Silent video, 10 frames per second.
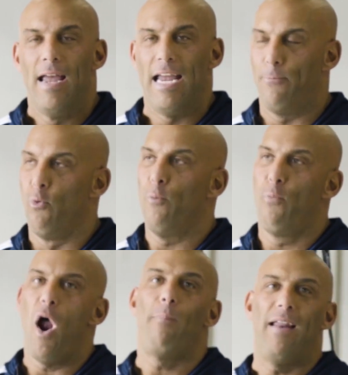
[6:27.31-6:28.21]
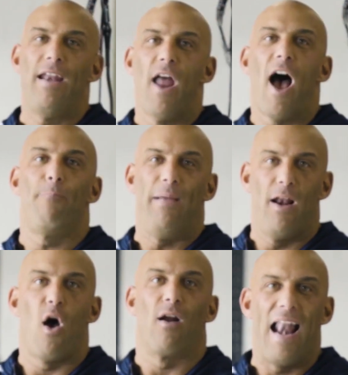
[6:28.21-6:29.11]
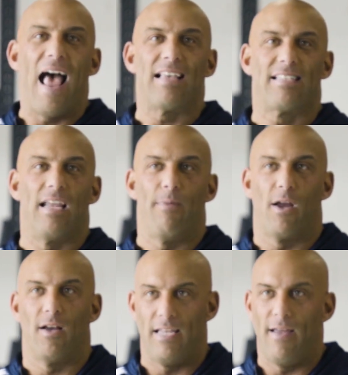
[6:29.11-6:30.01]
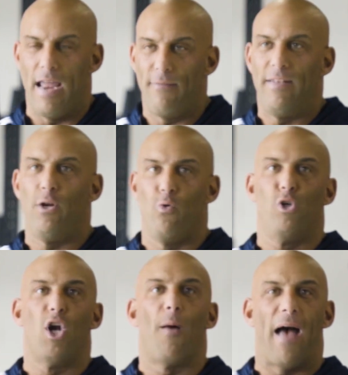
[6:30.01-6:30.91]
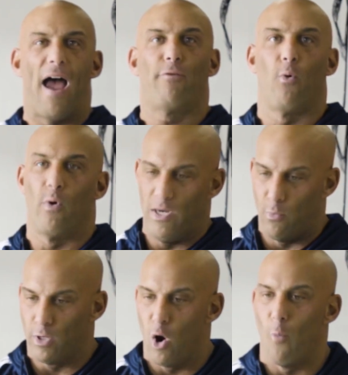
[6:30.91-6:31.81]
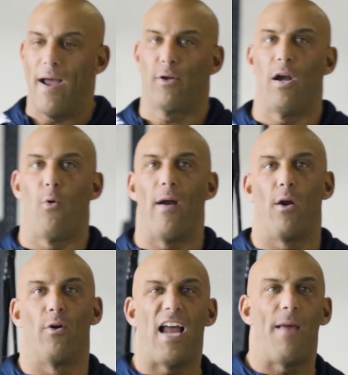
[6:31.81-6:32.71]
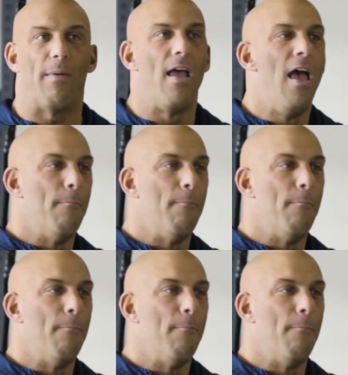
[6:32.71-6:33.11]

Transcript: It would probably not be long lasting, because if they do jump afterward, they will go back to their regular timing.